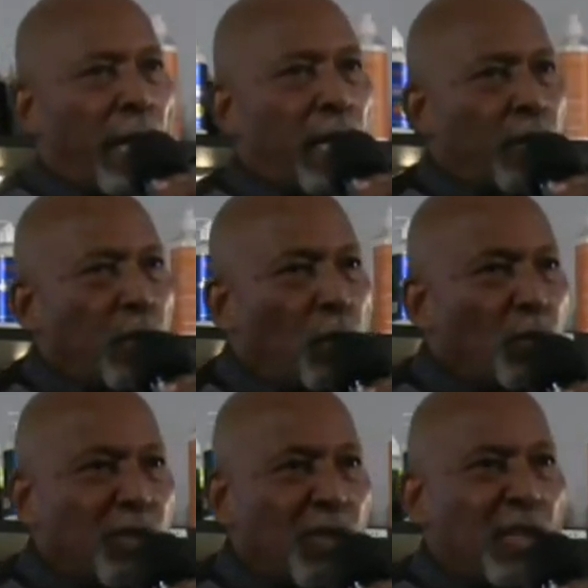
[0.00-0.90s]
And
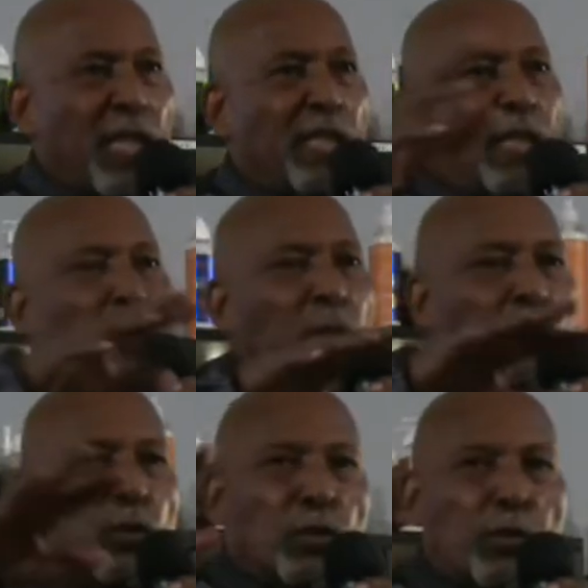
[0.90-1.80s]
those things that we
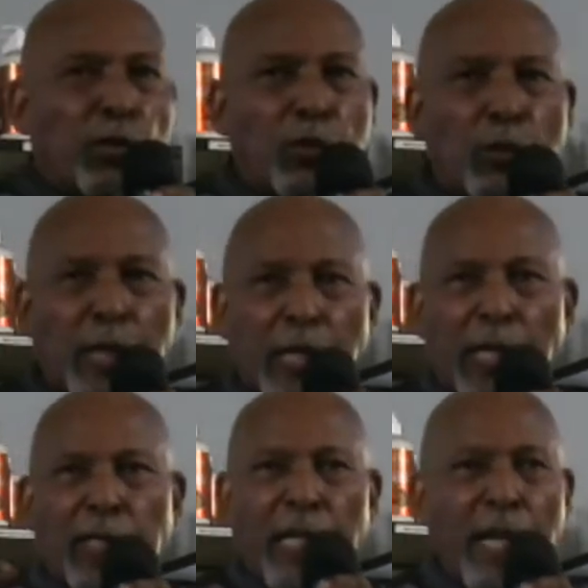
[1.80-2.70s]
use to do that,
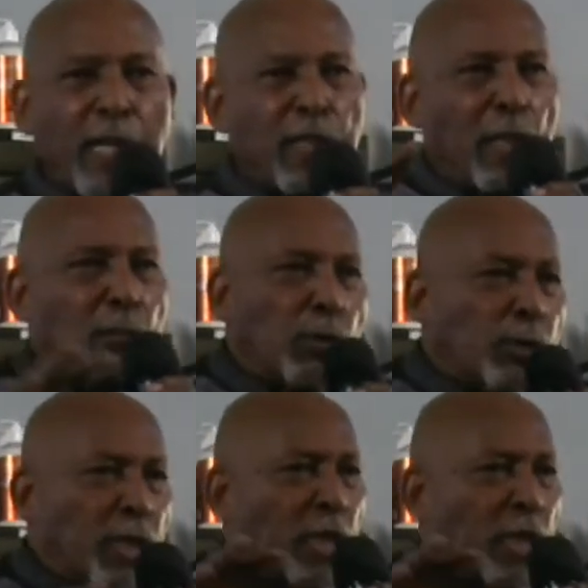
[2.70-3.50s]
our dance, our music,